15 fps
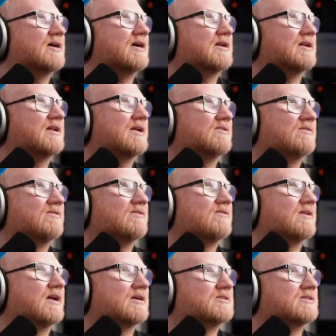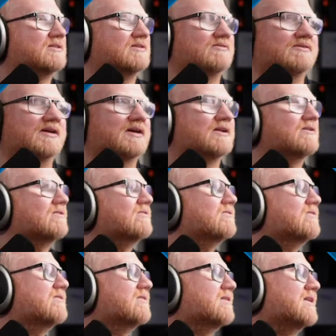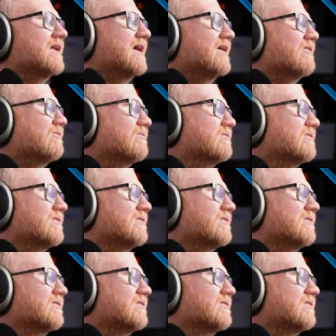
And let's actually do that now